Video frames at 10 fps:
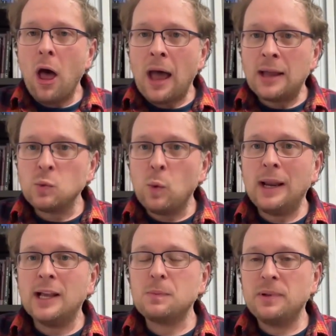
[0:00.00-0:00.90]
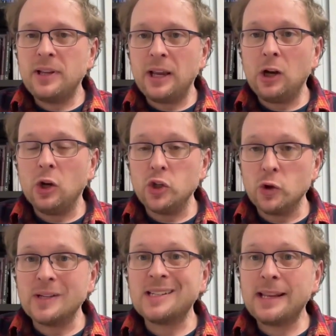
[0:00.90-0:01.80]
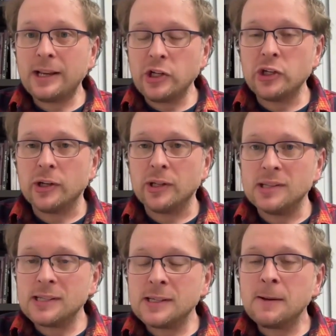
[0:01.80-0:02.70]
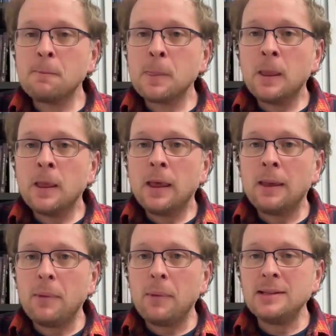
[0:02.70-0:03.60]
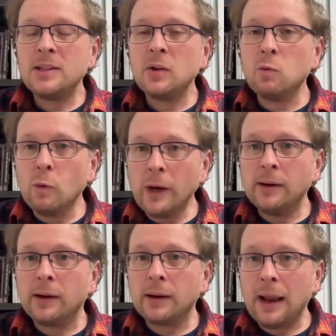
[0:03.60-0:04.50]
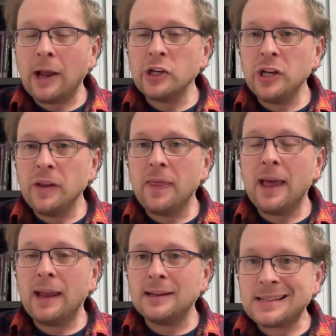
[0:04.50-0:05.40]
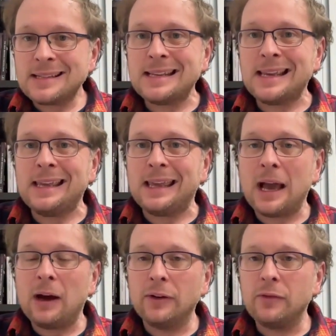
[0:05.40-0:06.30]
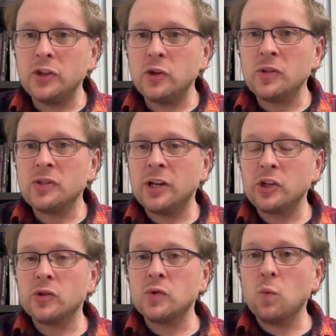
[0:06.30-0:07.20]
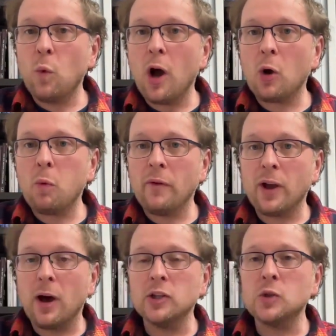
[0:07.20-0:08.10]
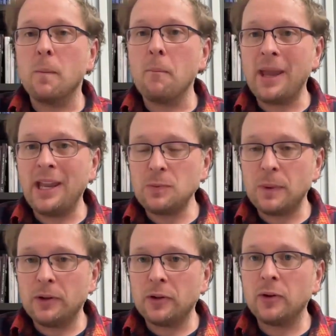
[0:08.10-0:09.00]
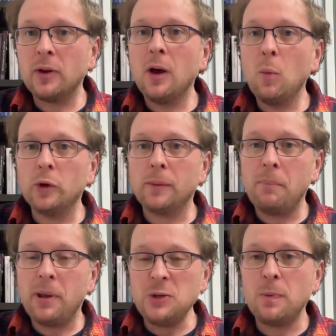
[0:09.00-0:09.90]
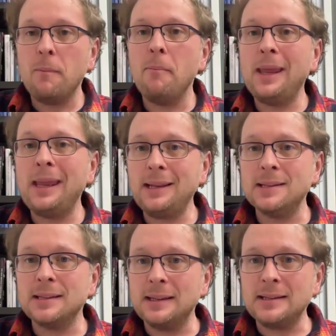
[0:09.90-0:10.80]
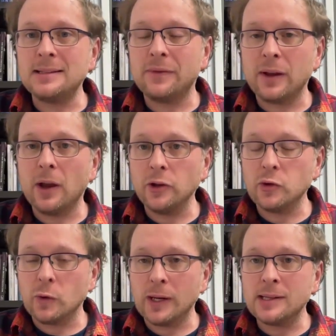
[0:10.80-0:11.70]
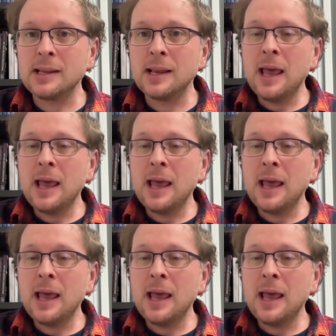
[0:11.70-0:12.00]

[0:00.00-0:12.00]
as well as particular jurisdictions, it means that the reader can actually then see how different jurisdictions work with regards to impeachment, what impeachment means in these different countries,